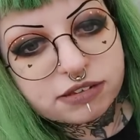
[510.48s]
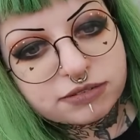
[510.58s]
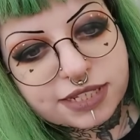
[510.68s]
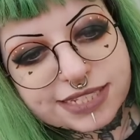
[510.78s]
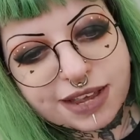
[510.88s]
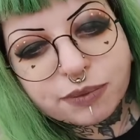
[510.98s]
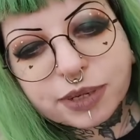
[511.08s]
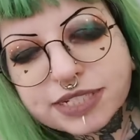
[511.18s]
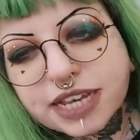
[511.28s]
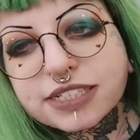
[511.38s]
That's how I'm
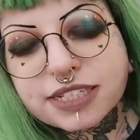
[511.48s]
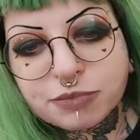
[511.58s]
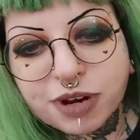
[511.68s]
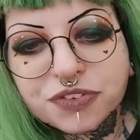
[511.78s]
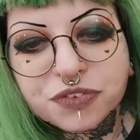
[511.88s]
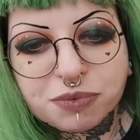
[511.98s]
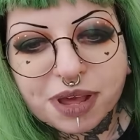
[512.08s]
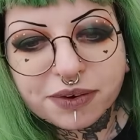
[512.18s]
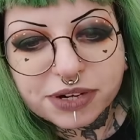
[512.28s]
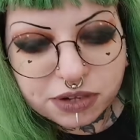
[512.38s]
going to take deep breaths from
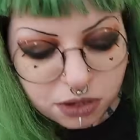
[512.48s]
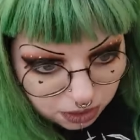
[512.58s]
now on.